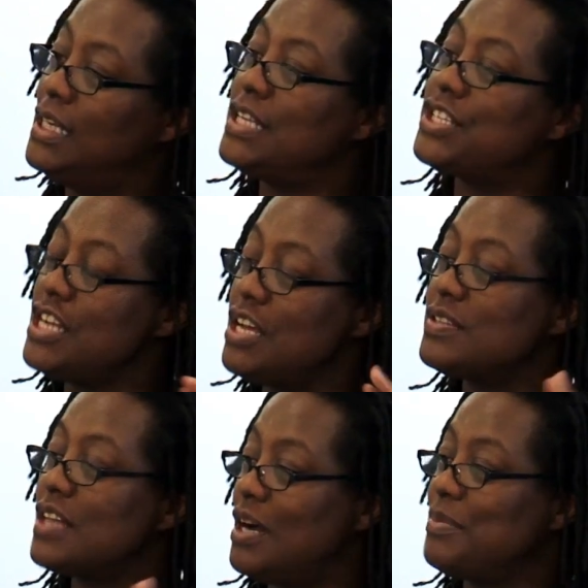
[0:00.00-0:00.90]
And she
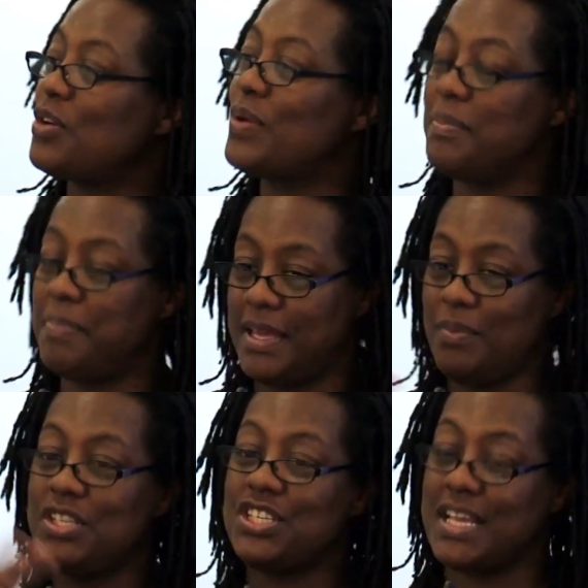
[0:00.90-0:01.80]
knows that I'm the queen bee, and
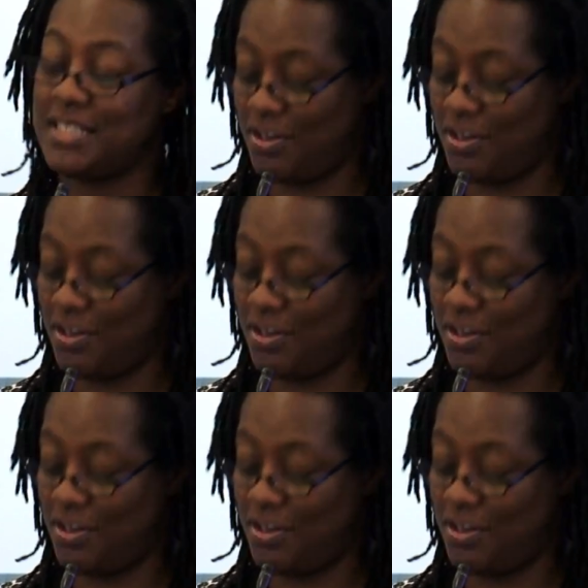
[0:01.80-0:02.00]
when she has